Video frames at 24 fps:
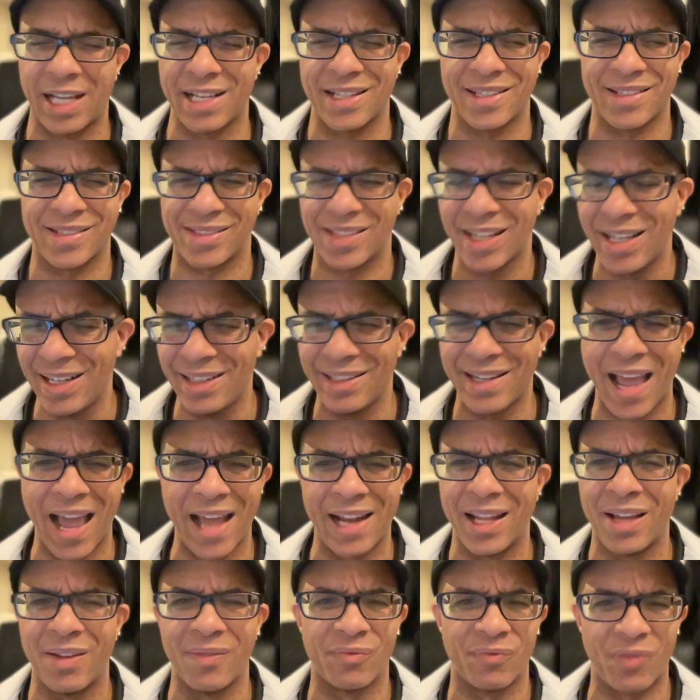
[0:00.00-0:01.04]
like
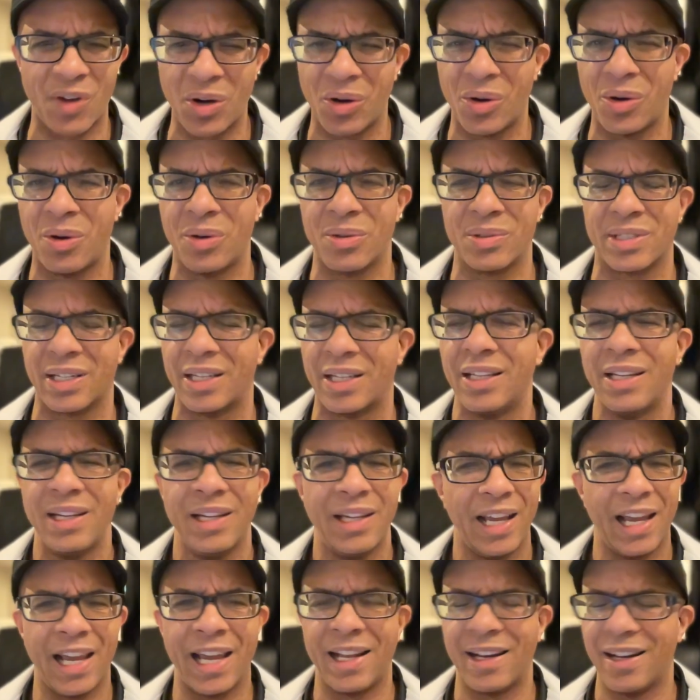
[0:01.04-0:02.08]
CNET and Verge and,
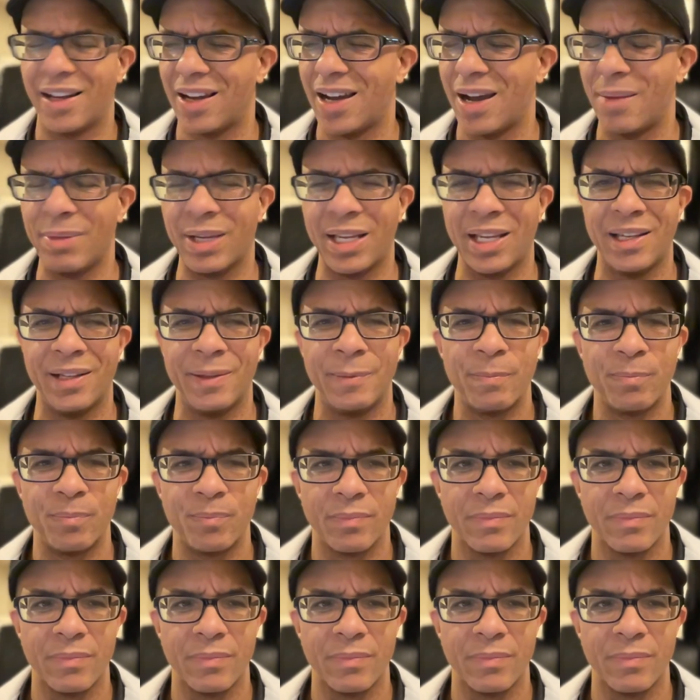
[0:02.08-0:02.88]
and I mean,